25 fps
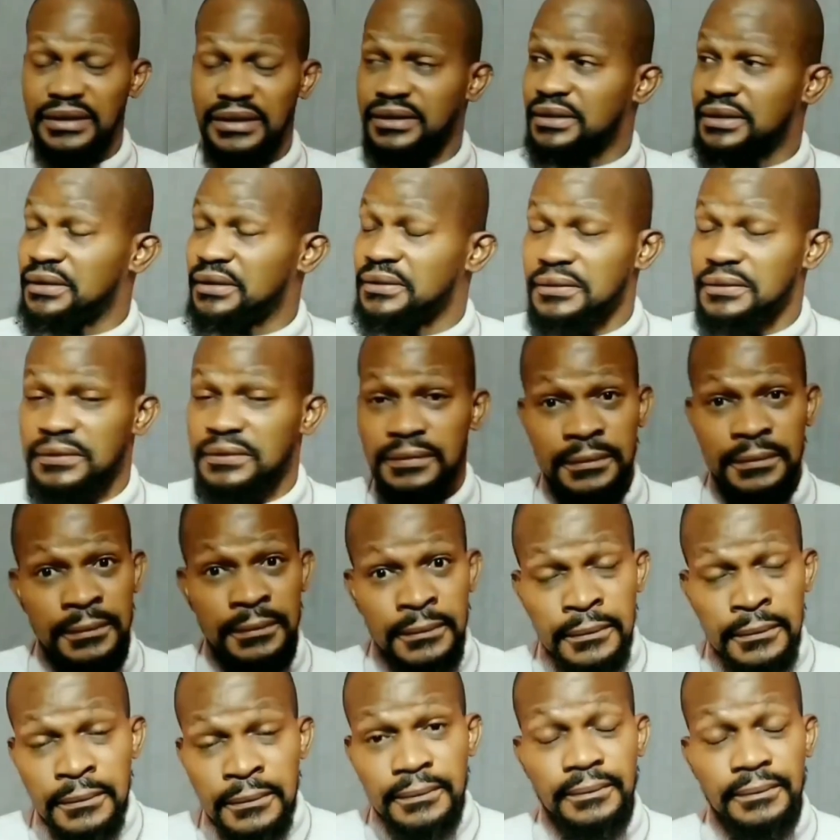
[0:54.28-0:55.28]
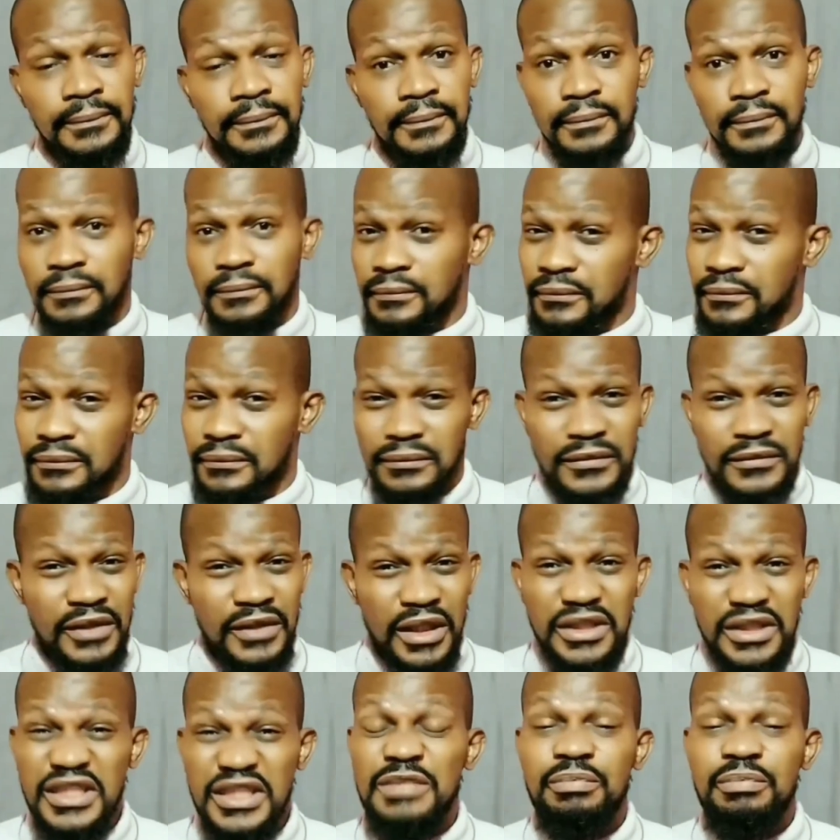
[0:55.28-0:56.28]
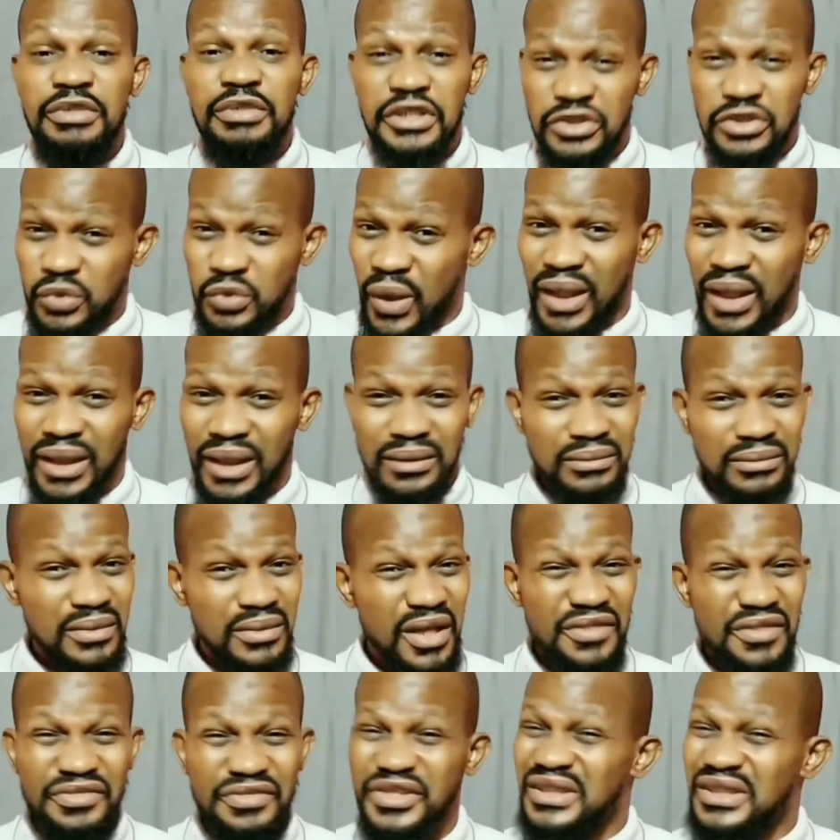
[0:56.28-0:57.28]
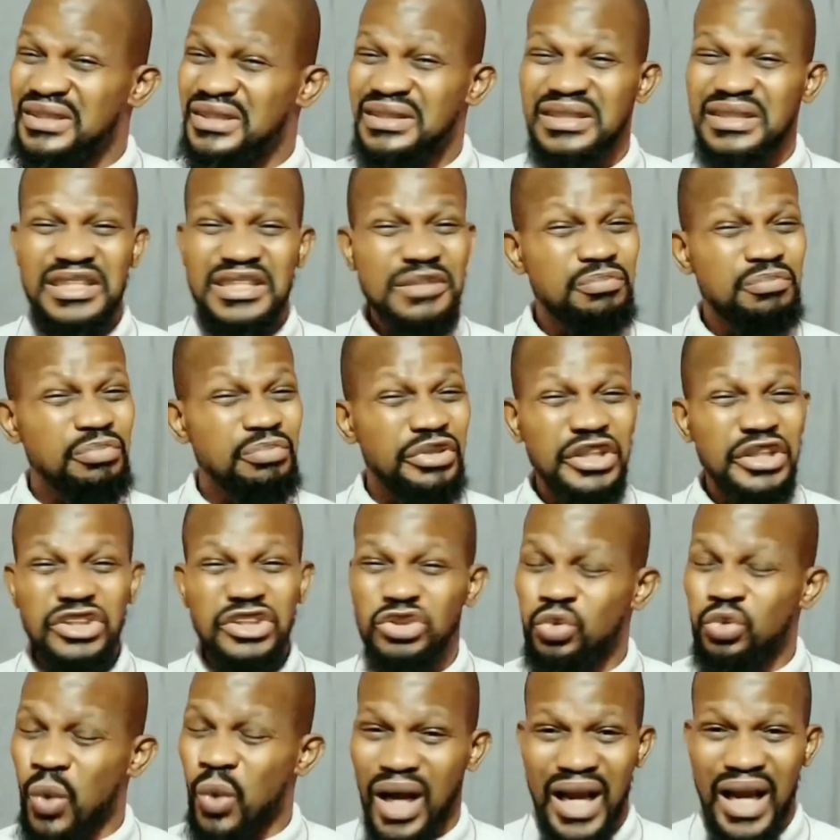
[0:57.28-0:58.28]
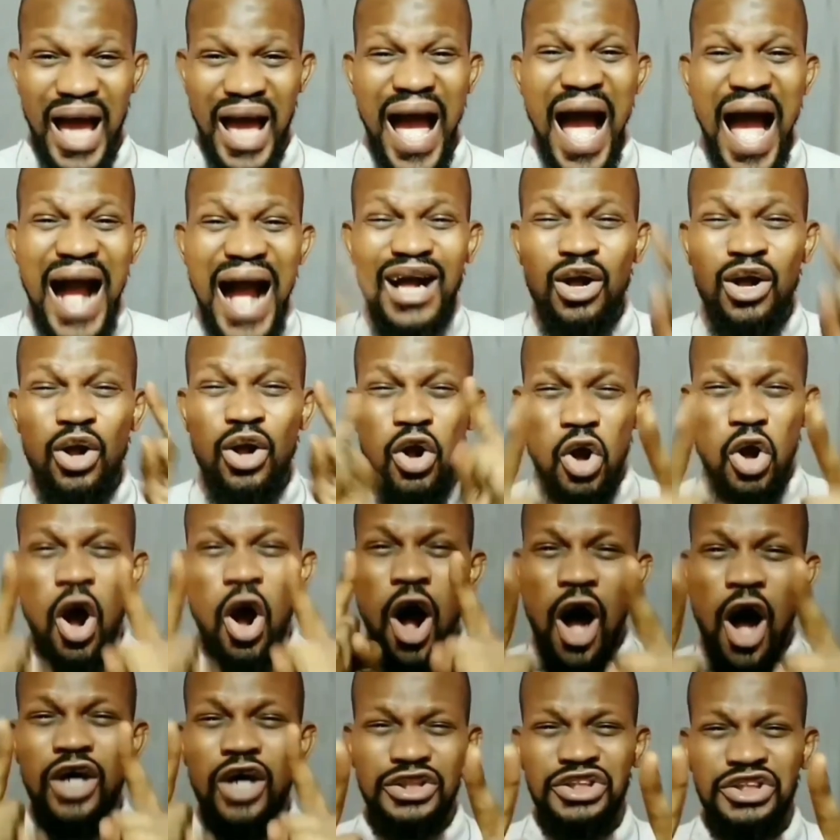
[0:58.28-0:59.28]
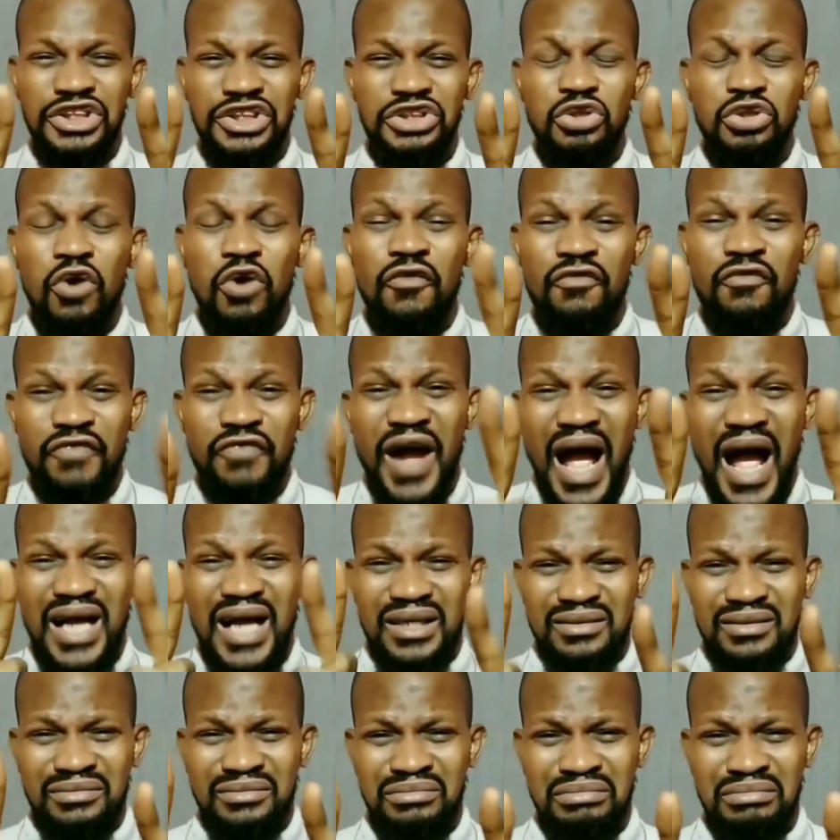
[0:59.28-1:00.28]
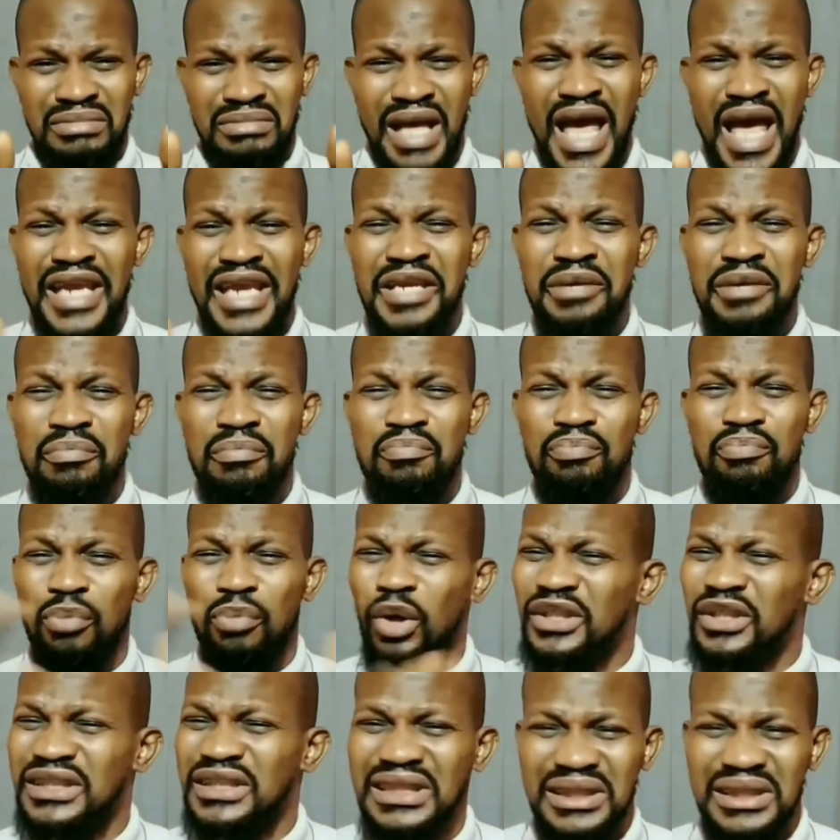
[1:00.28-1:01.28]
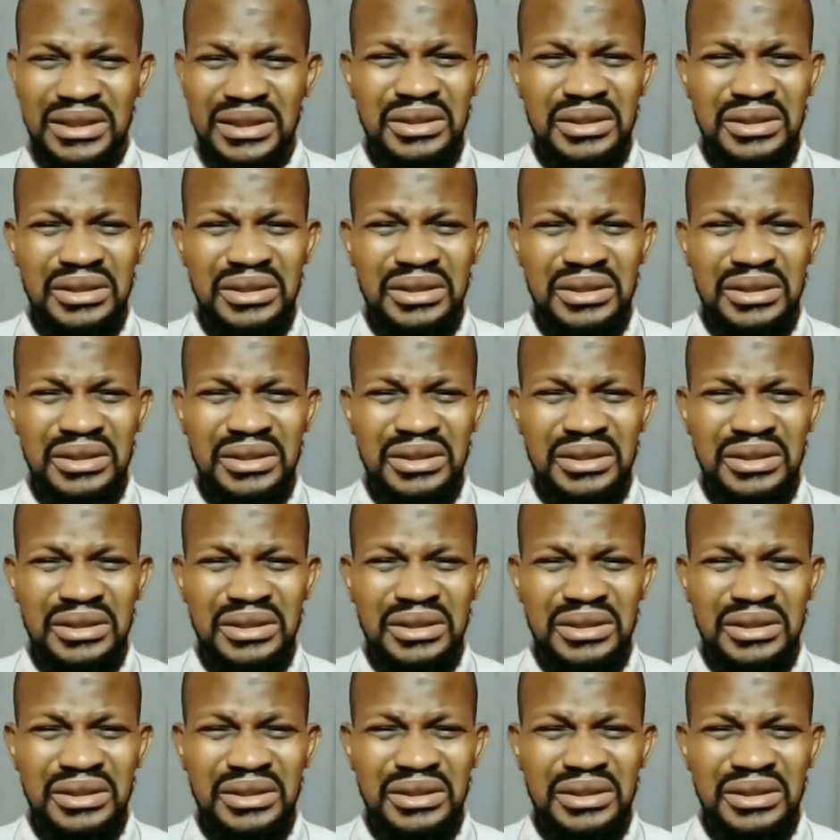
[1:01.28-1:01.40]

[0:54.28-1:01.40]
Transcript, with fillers: you. This is spiritual. This is spiritual. And God, Jehovah, anybody,